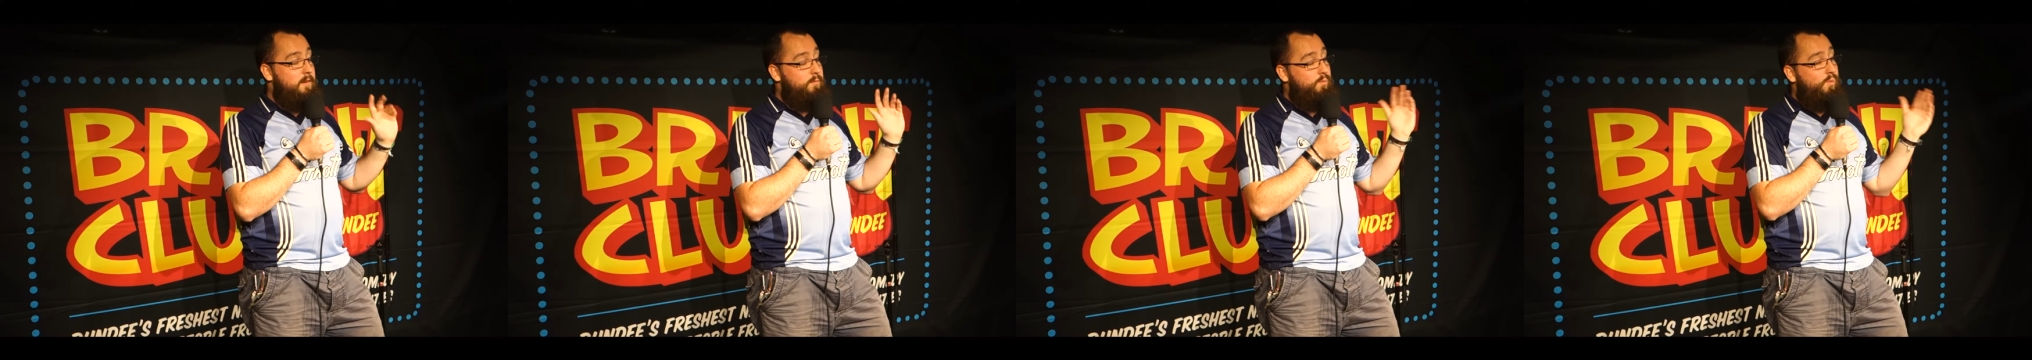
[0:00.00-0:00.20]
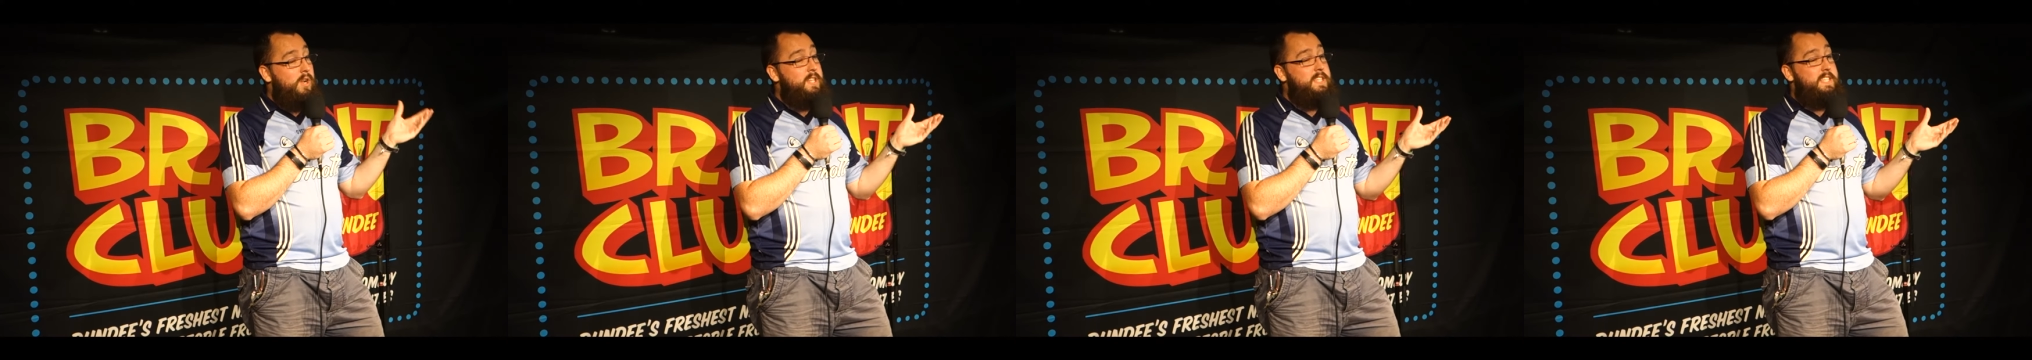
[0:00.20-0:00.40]

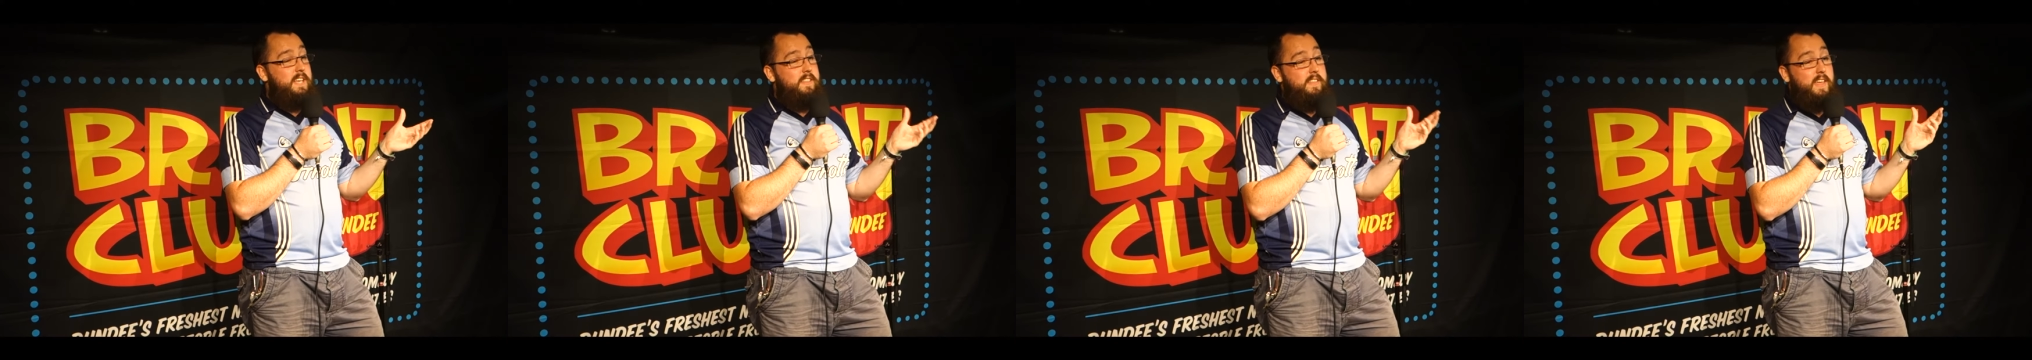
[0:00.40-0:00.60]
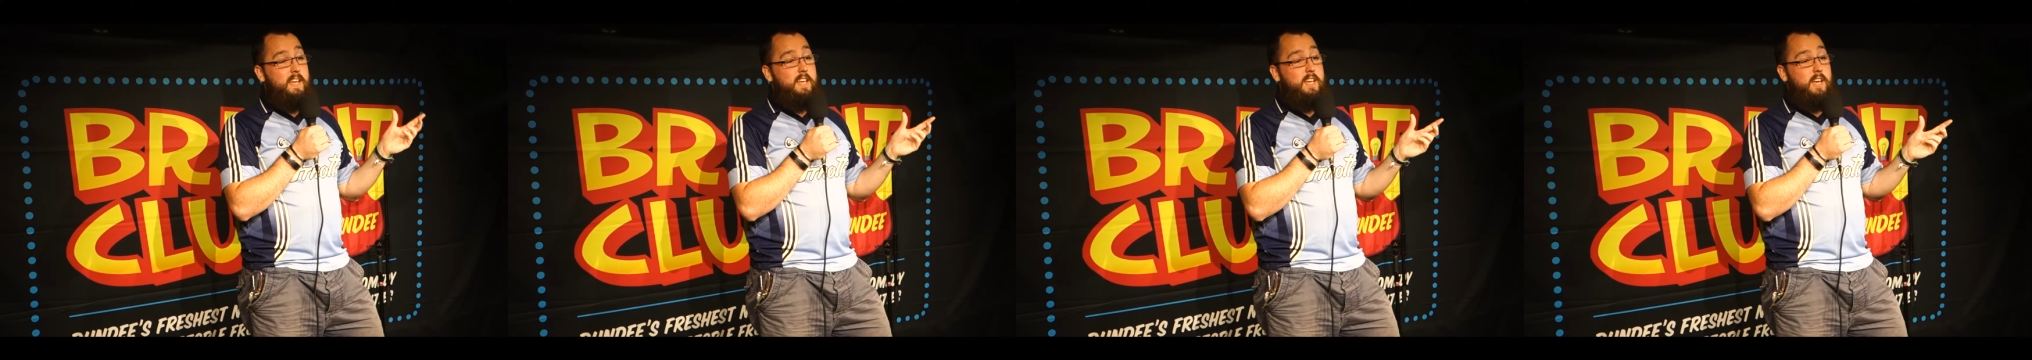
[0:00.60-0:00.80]
once you
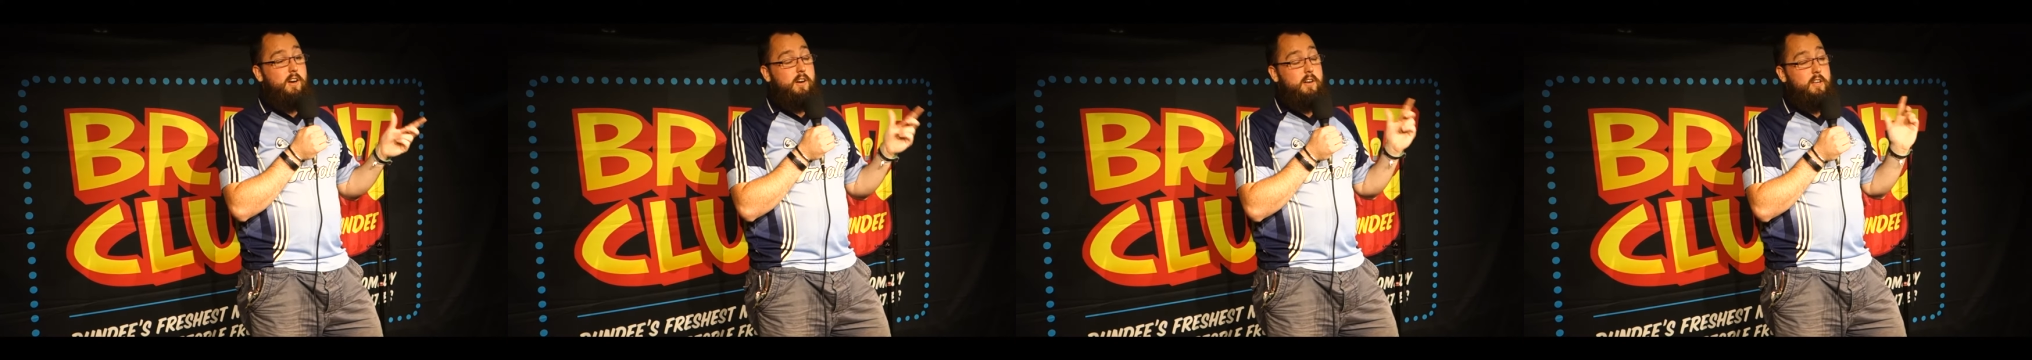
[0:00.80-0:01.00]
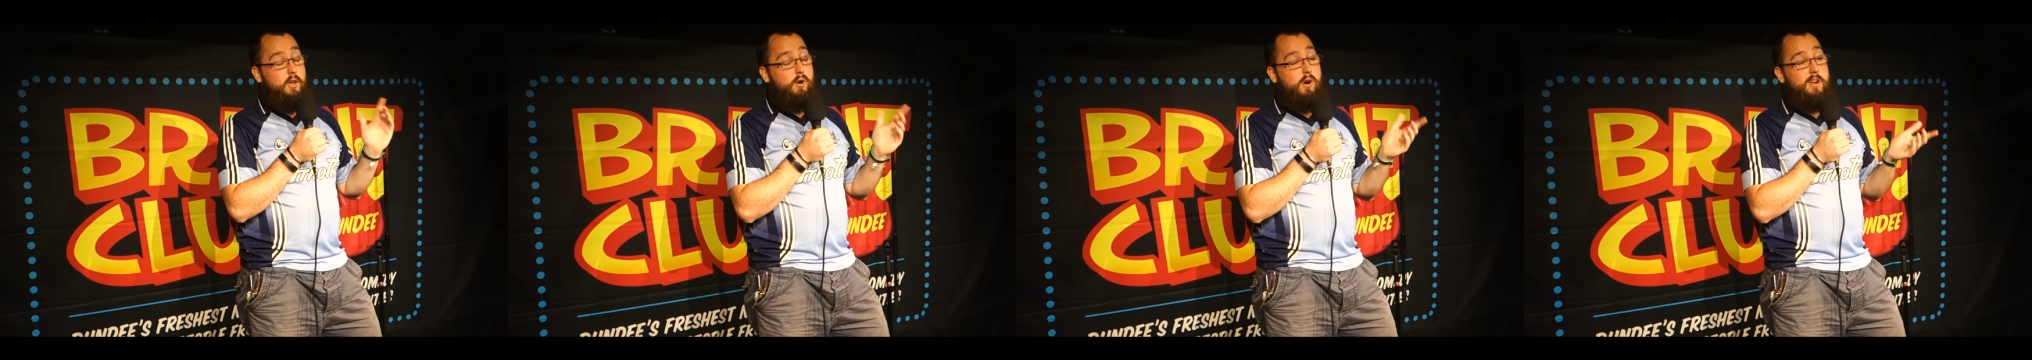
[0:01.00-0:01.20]
think
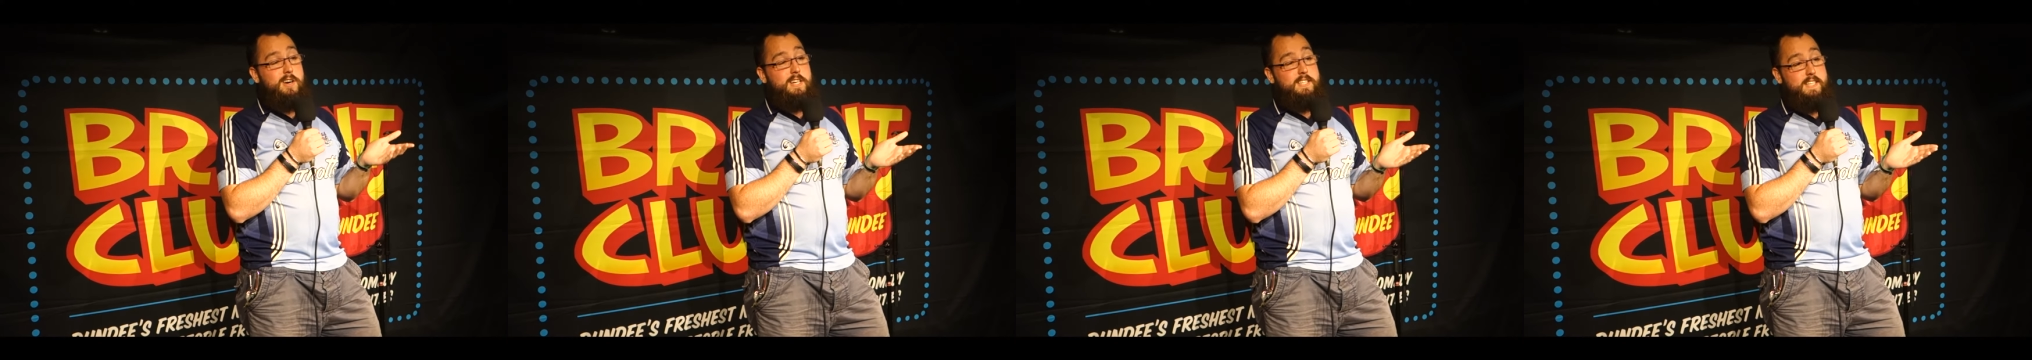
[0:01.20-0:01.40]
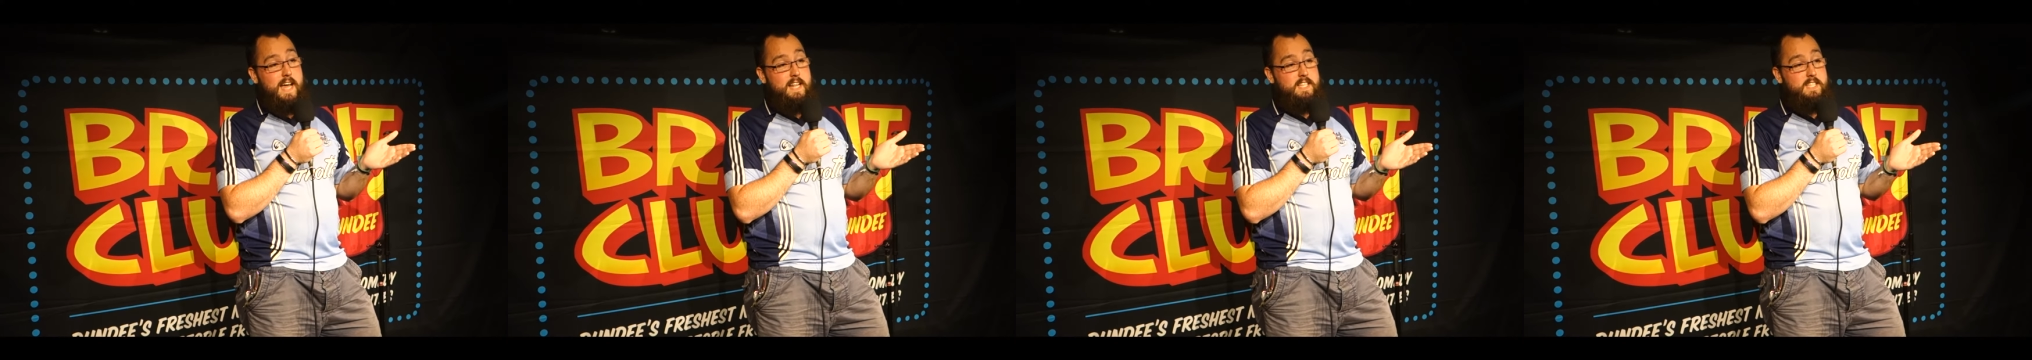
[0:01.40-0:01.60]
you
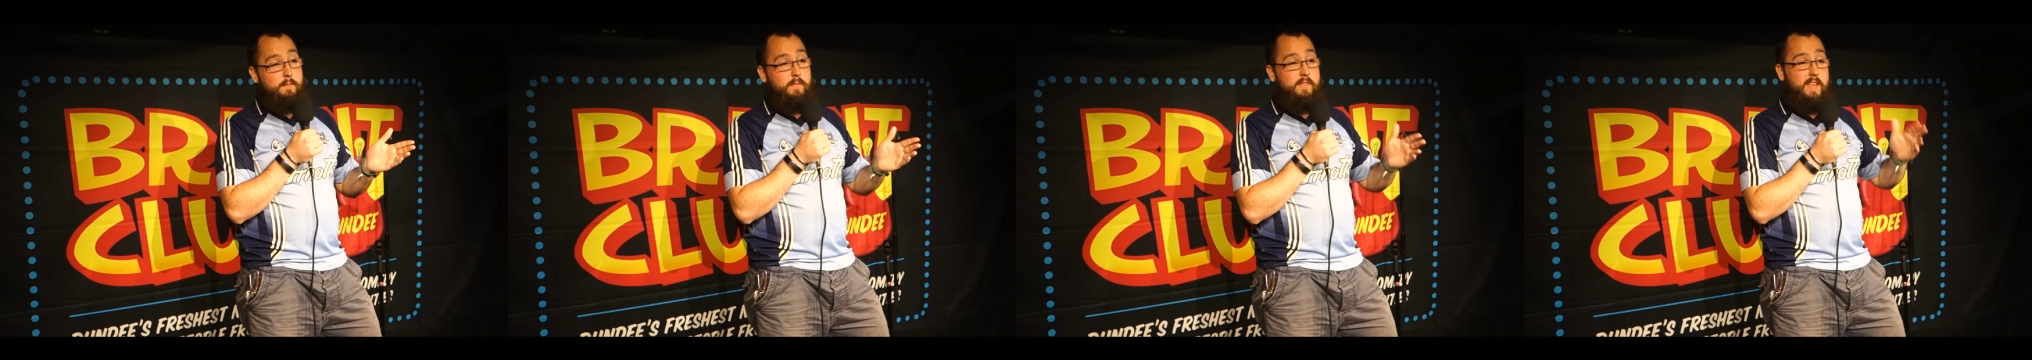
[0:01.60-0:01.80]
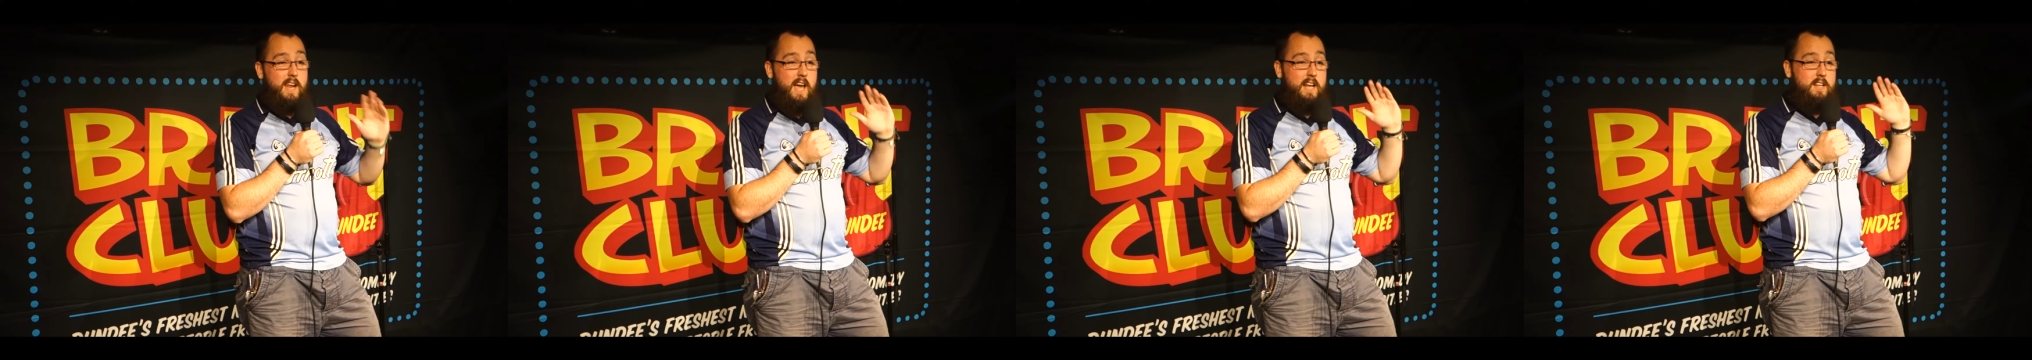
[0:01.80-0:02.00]
understand something,
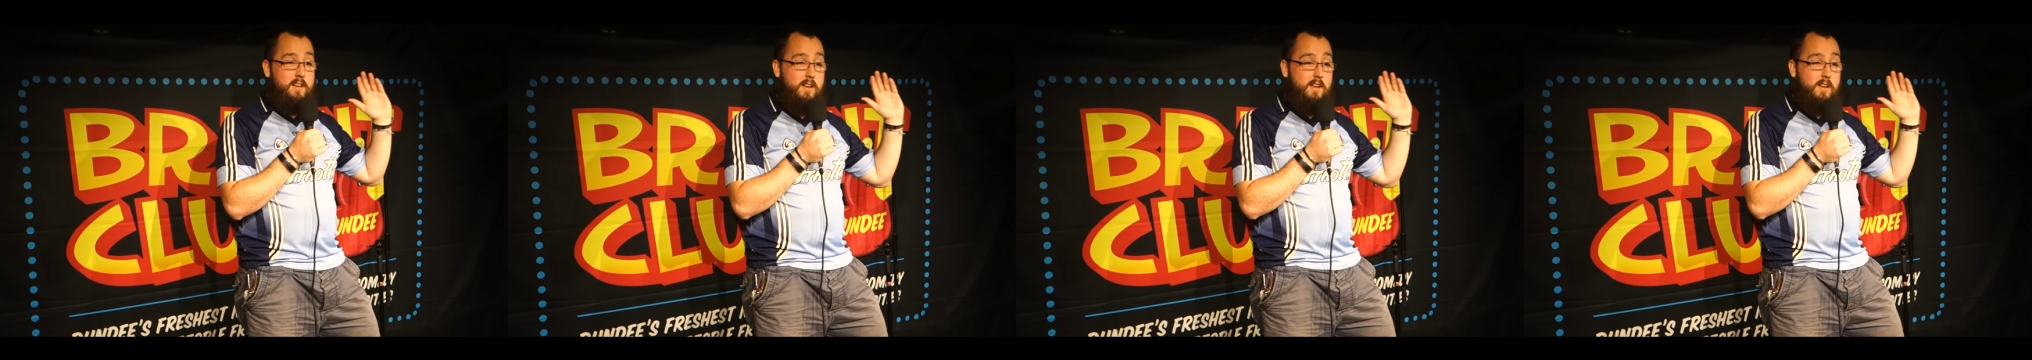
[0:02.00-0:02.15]
they like to